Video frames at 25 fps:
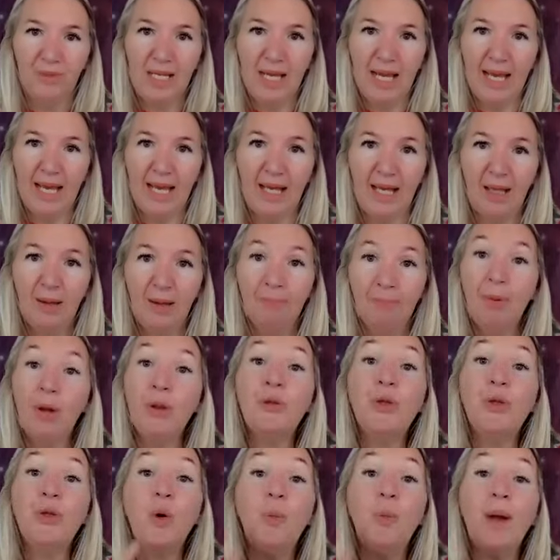yeah
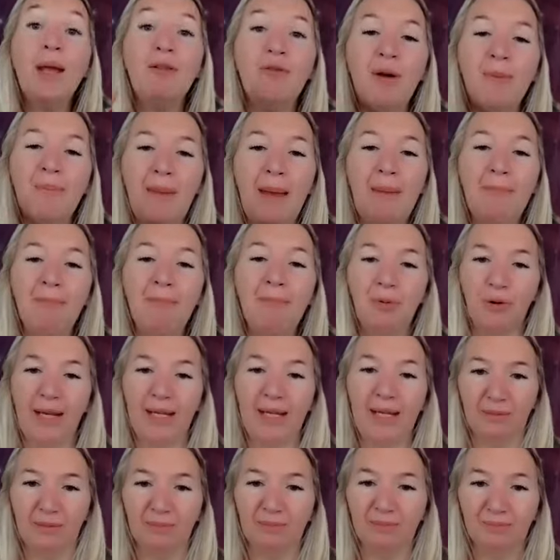but that we're
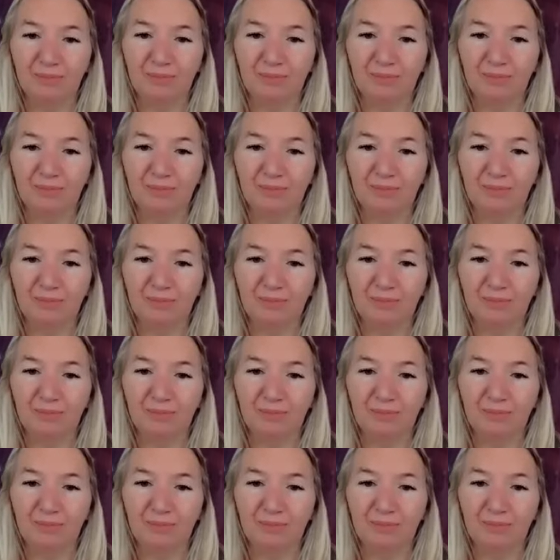remembering